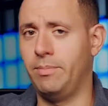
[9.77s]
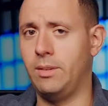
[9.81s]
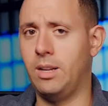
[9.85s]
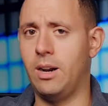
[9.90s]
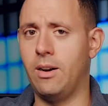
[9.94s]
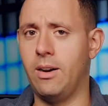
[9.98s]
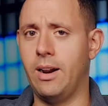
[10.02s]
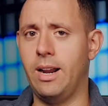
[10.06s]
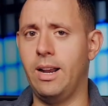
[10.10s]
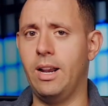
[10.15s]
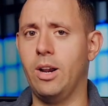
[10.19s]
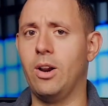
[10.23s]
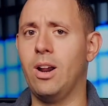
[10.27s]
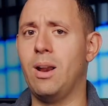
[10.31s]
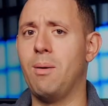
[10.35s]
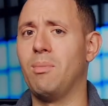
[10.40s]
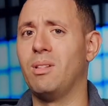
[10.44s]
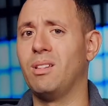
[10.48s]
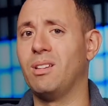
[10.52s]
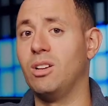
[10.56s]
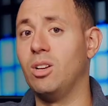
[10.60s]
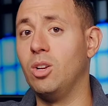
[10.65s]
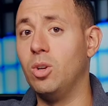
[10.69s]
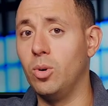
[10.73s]
All right, her name
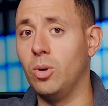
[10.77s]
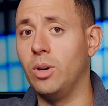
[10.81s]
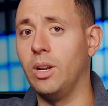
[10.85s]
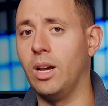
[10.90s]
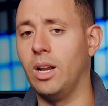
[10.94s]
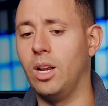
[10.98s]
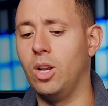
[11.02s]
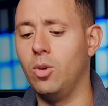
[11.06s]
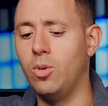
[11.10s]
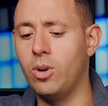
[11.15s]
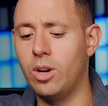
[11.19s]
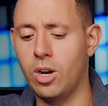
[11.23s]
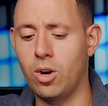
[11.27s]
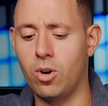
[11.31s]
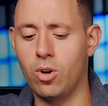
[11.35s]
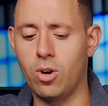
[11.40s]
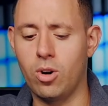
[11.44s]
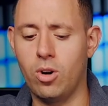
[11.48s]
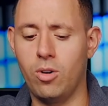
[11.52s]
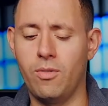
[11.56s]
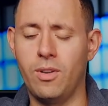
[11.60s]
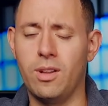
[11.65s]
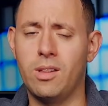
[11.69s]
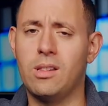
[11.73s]
is Luna. Luna
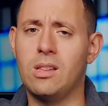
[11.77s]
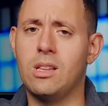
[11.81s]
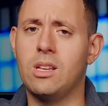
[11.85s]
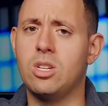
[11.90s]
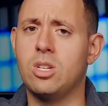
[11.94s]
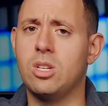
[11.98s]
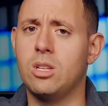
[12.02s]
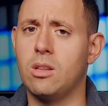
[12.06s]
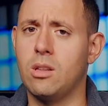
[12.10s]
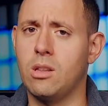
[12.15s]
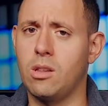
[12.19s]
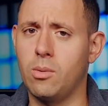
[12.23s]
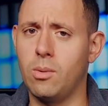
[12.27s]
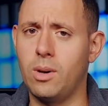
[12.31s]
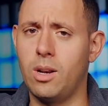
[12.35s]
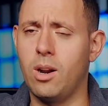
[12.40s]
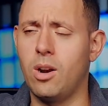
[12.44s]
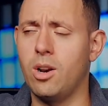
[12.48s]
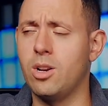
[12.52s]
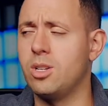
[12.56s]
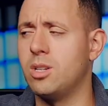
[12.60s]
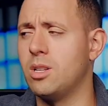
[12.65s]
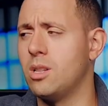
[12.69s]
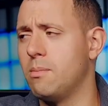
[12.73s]
Cordovez. She's a
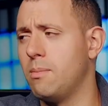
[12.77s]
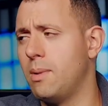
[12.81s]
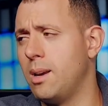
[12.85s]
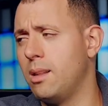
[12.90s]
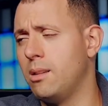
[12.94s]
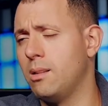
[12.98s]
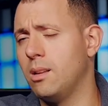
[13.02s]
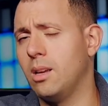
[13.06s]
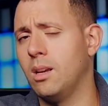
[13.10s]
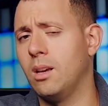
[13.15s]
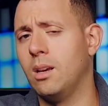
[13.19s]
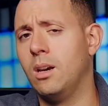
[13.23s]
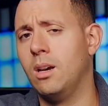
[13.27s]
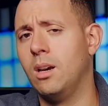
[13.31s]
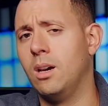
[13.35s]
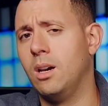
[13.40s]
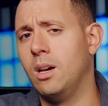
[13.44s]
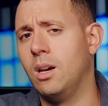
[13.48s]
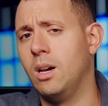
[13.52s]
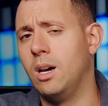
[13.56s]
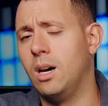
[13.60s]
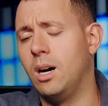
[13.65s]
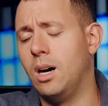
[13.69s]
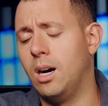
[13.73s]
sweetheart. She's amazing.
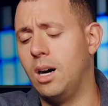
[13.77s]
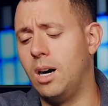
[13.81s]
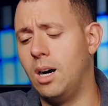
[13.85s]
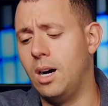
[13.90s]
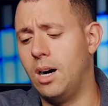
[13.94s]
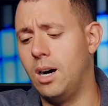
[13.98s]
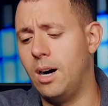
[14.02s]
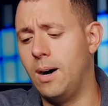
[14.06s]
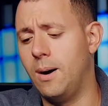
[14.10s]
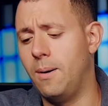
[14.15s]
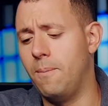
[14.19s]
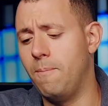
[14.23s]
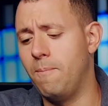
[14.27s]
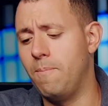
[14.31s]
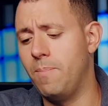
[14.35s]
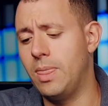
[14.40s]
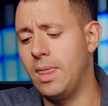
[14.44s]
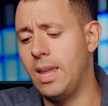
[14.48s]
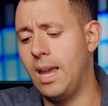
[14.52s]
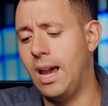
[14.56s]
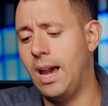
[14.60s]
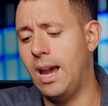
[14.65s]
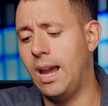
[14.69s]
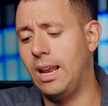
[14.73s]
And
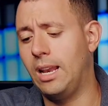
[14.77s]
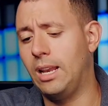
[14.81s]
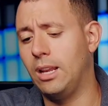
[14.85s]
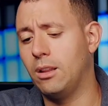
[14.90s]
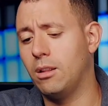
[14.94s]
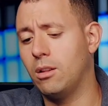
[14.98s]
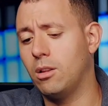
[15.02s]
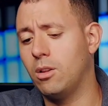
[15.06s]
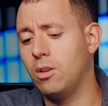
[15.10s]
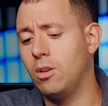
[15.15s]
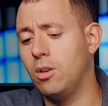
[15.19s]
it's